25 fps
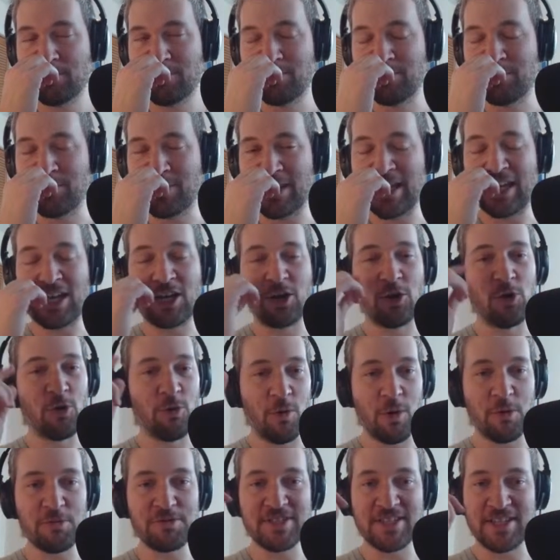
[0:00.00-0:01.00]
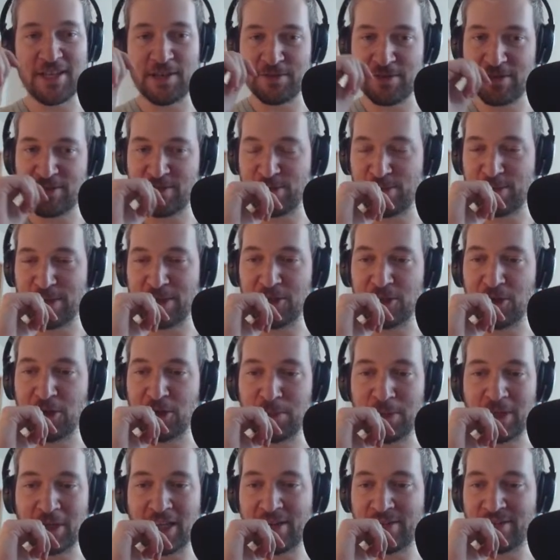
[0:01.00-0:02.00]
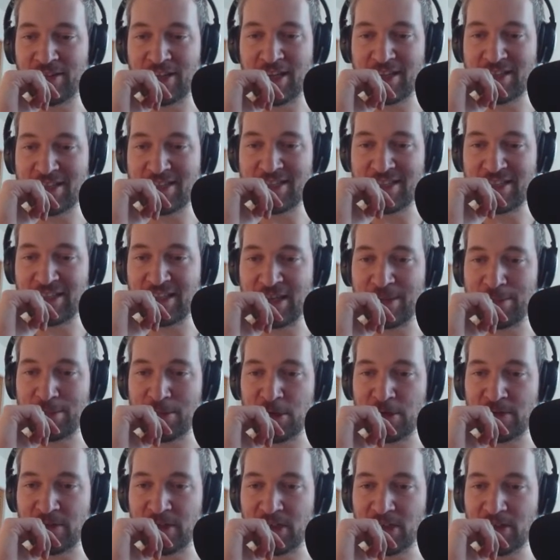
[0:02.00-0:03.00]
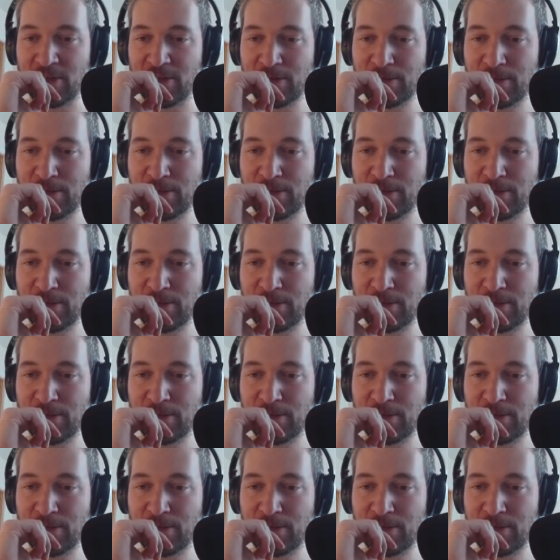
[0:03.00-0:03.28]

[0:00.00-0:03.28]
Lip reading: That quote sounds familiar, but I have not seen that movie.